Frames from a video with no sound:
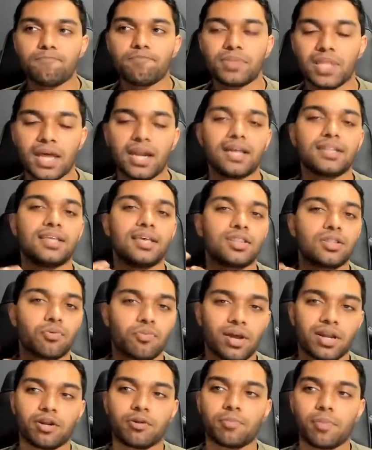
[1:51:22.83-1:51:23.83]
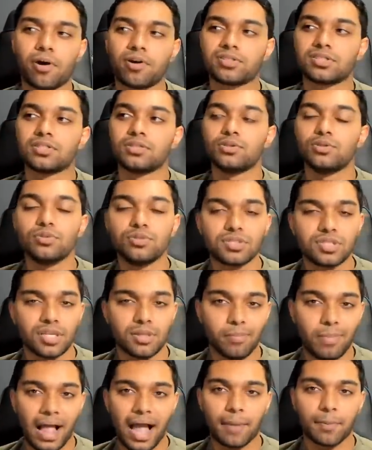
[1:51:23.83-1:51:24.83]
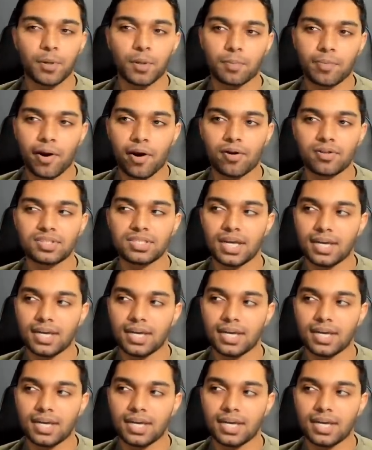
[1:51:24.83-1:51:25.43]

Then I think the Red-Haired Pirates lose to the Blackbeard Pirates.